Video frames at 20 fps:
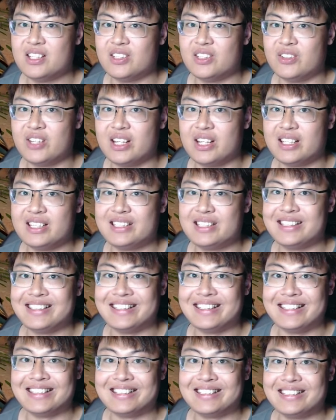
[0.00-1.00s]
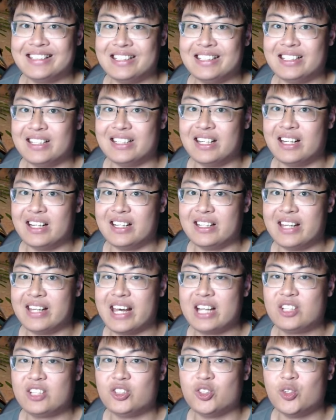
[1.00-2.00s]
So yeah, this is the
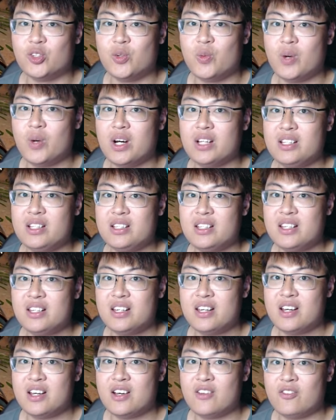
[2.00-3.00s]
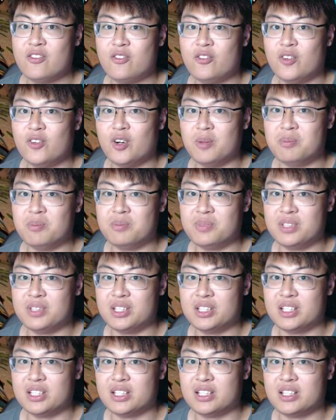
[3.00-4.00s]
actual one, from
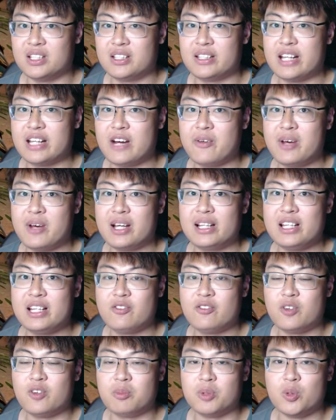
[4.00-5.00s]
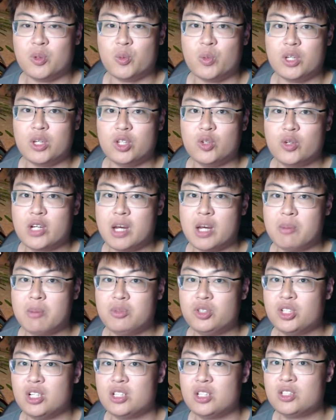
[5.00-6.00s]
the directly from the window
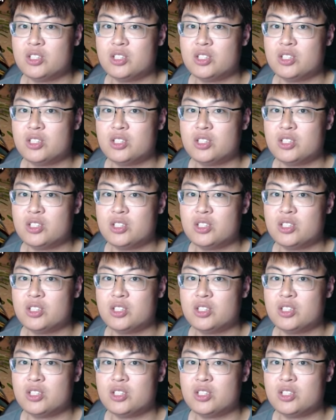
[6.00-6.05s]
capture.